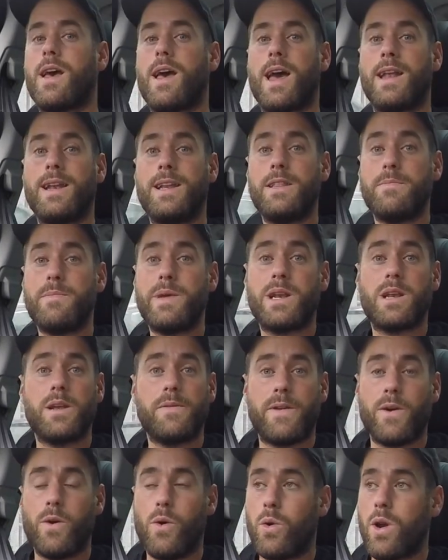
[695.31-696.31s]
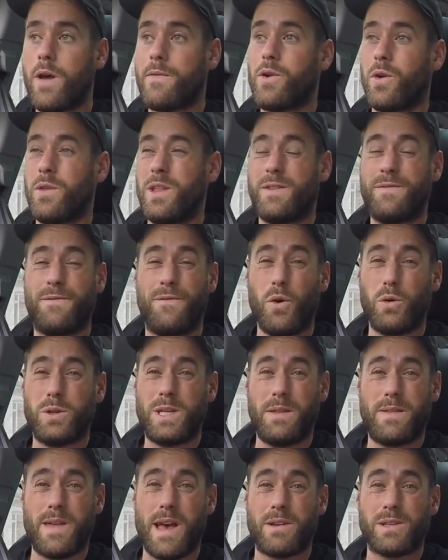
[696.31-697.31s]
And in the middle of it all, I've got this
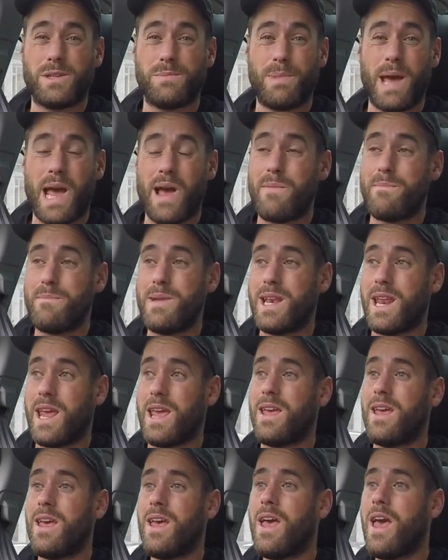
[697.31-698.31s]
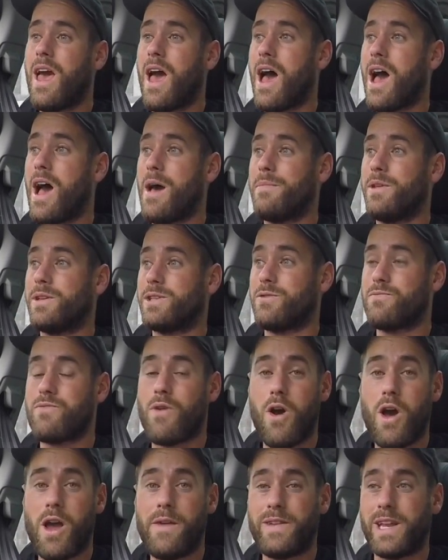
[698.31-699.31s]
£40,000 Mini that's
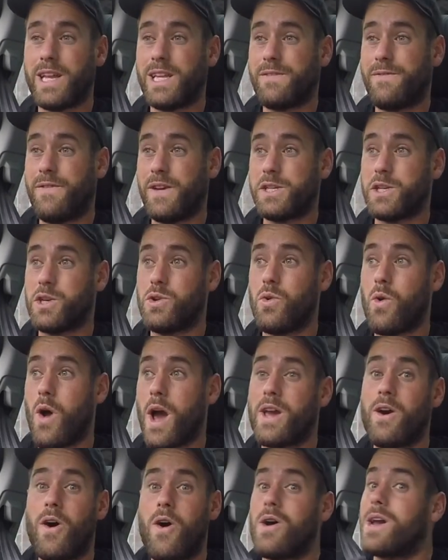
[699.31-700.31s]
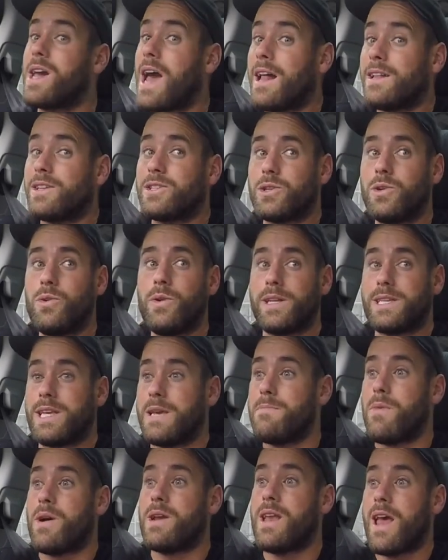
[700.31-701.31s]
arrived. It's physical. I can't cancel. It's
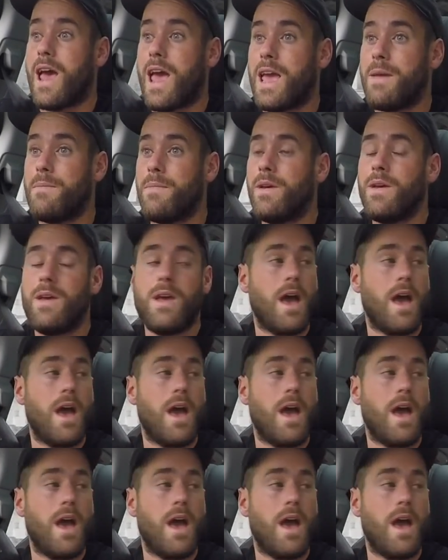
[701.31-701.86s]
in my name.